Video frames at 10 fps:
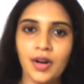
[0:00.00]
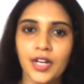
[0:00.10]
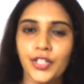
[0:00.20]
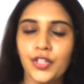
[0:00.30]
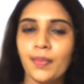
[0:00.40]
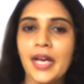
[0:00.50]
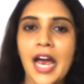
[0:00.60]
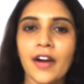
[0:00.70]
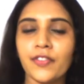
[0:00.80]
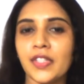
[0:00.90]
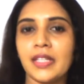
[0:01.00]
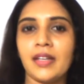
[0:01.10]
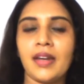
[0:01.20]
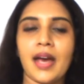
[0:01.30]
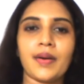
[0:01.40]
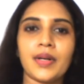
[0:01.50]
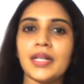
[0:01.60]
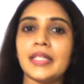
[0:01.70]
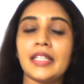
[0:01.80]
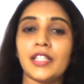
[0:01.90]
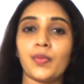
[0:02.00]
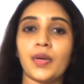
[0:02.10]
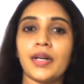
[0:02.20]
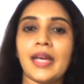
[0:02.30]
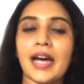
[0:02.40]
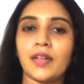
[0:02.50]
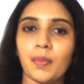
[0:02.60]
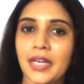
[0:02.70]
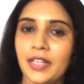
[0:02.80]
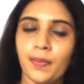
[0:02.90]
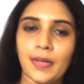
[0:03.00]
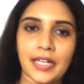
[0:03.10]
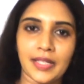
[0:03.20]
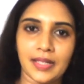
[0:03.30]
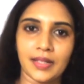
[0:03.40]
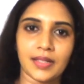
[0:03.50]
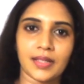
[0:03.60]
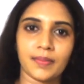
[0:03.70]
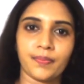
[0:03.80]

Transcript: You may have seen and heard this word at many places.